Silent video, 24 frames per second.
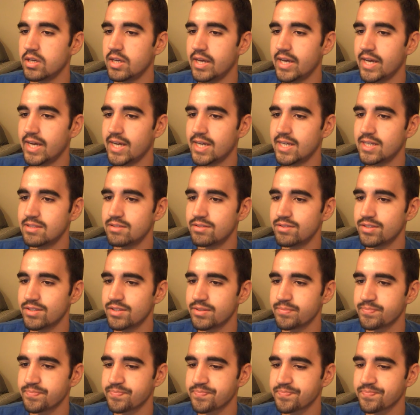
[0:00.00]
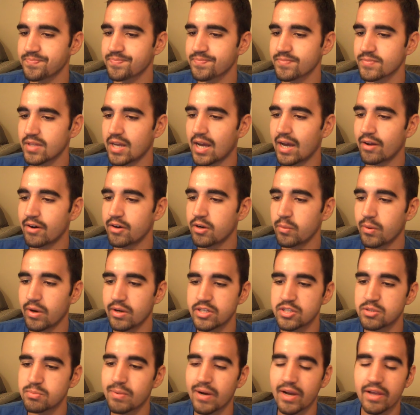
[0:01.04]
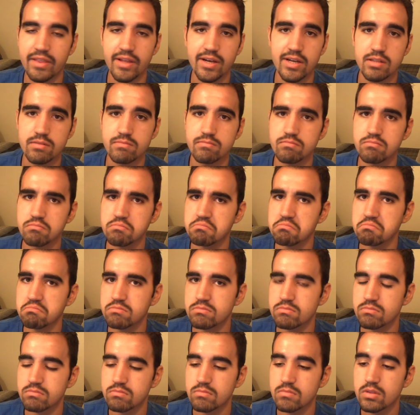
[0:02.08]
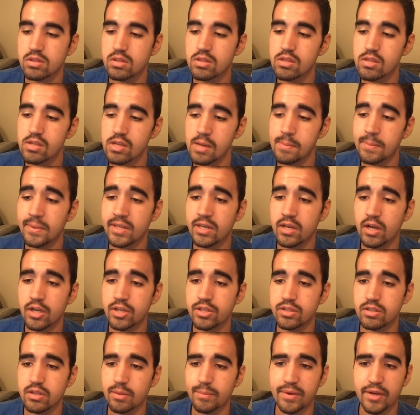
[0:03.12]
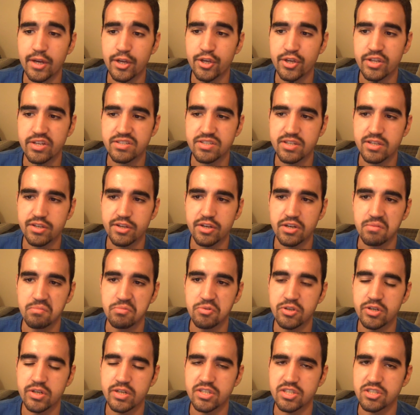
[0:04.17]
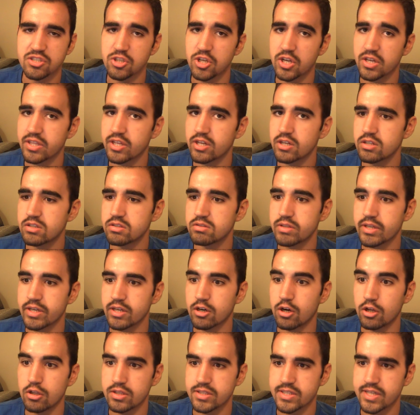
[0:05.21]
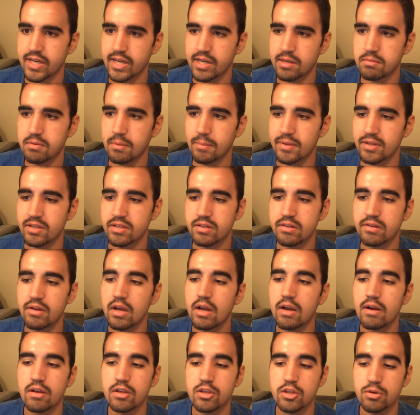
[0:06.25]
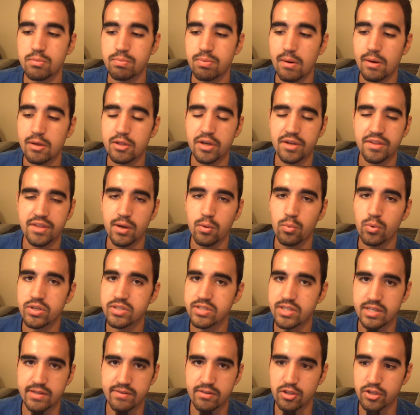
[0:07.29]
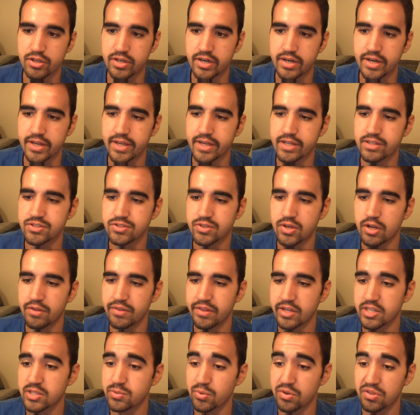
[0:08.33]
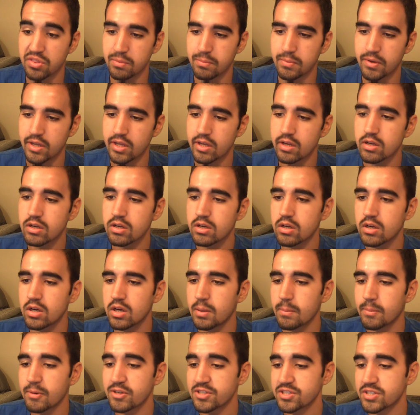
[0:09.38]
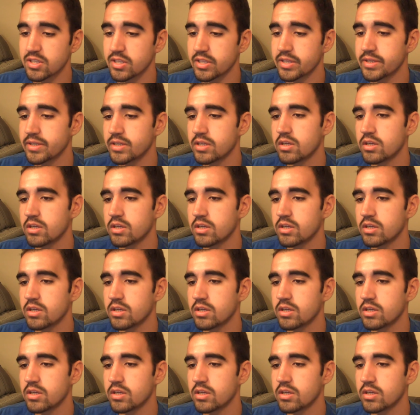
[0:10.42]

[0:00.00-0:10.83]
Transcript: And I don't know why you'd buy that. I mean, are you gonna sit in your computer and just look at that all the time? I mean, you'll probably look at that once and never look at it again. So I don't think it's worth the money, personally.